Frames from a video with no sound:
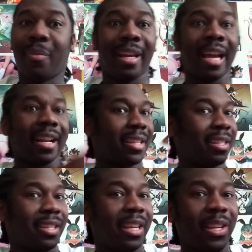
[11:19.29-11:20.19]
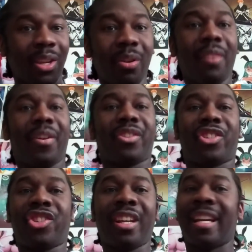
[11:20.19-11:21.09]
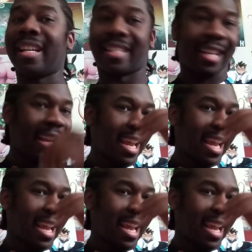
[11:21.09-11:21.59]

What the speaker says: We got to see Universe 6